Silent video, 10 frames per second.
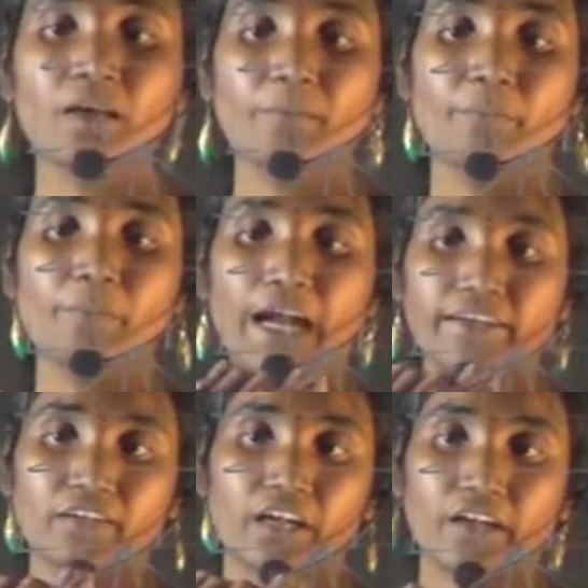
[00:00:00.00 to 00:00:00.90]

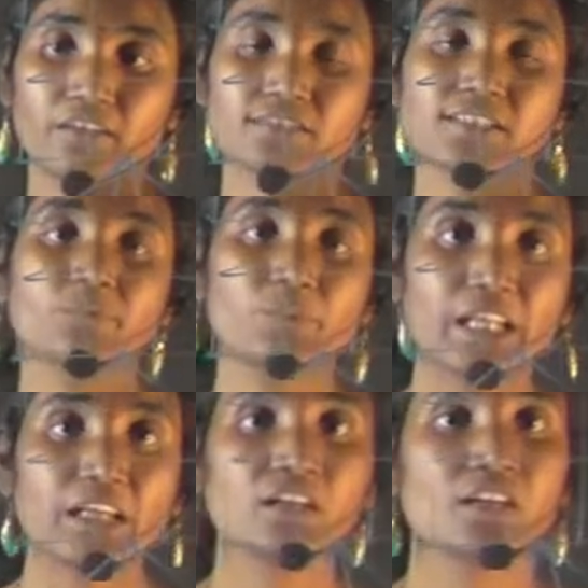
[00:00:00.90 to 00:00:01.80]
backtrack, simply
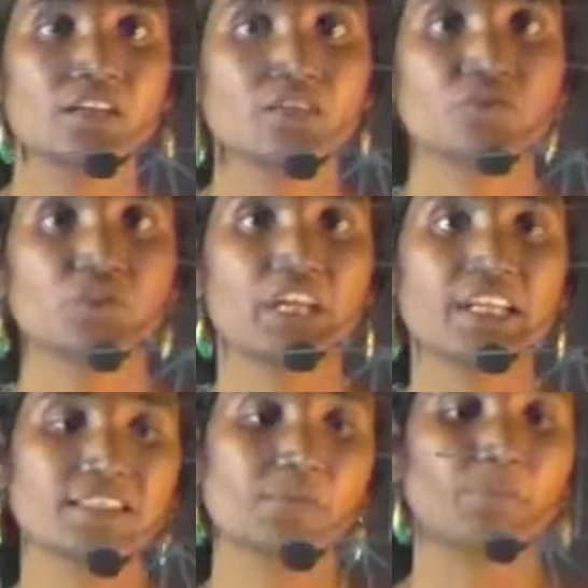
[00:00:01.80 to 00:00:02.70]
change the
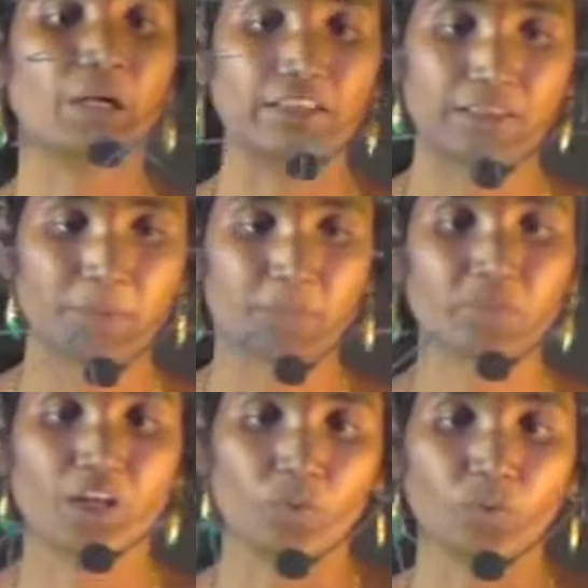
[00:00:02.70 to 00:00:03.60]
path. Now
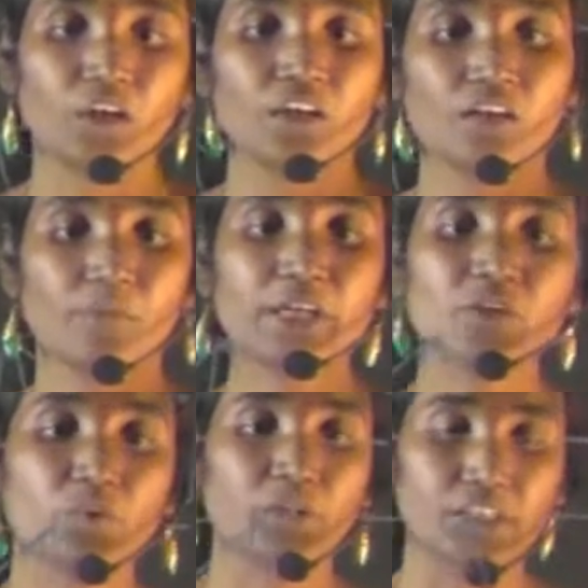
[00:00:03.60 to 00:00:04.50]
coming to
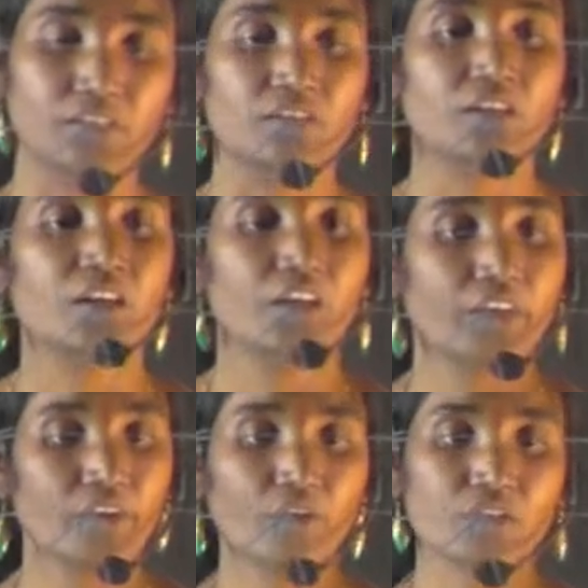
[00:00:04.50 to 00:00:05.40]
here, here
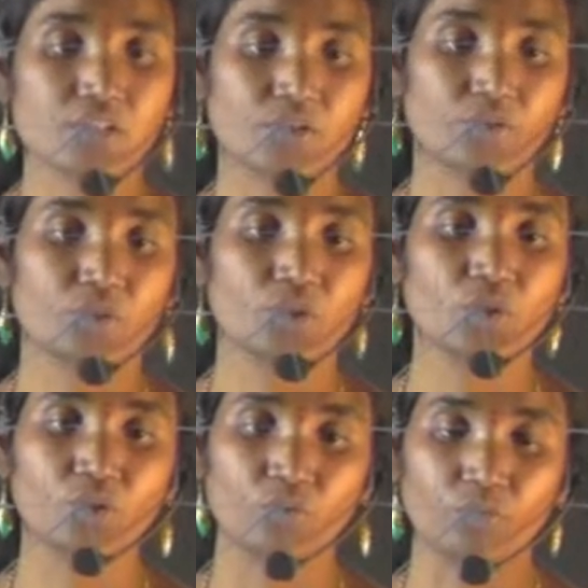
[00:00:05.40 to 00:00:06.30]
also
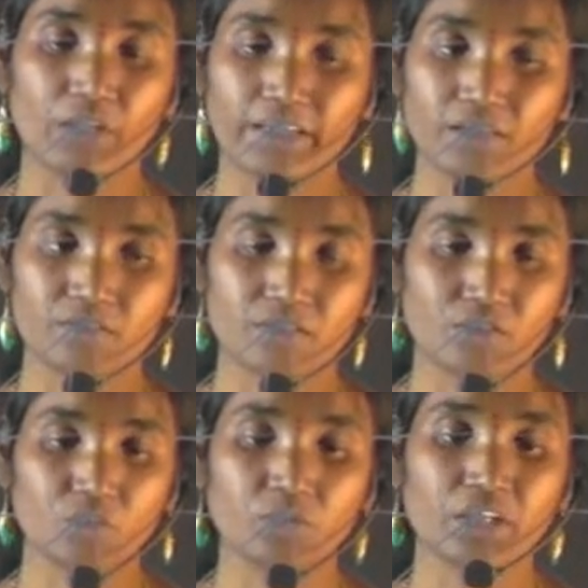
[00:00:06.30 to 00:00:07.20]
q2 I can
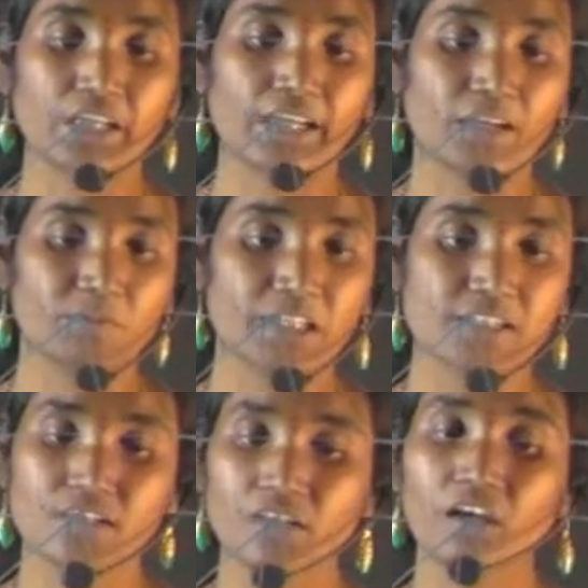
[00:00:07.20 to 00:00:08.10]
q3 can I place
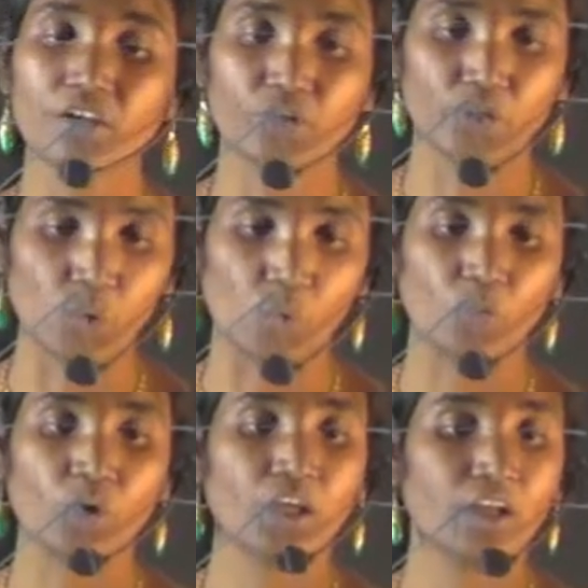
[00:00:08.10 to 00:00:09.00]
here? No.
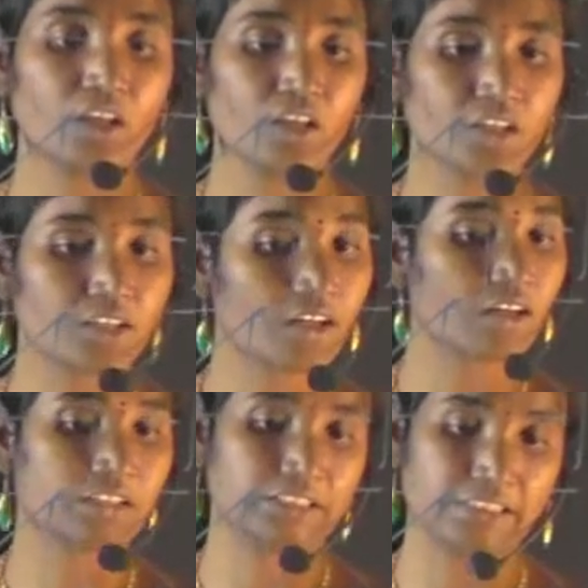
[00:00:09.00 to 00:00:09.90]
Here
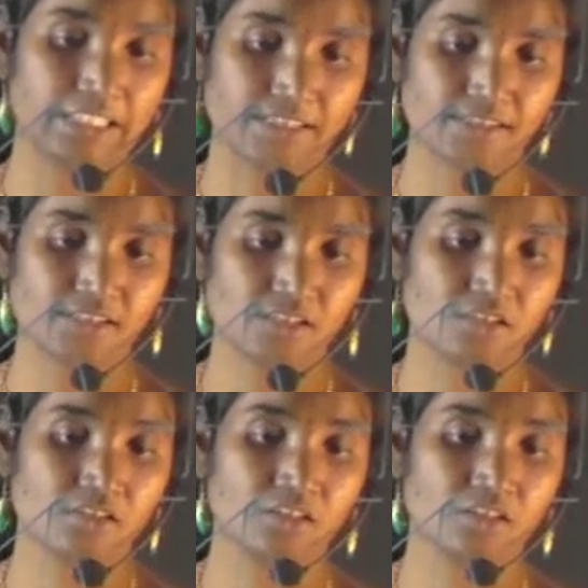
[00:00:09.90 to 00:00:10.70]
yes,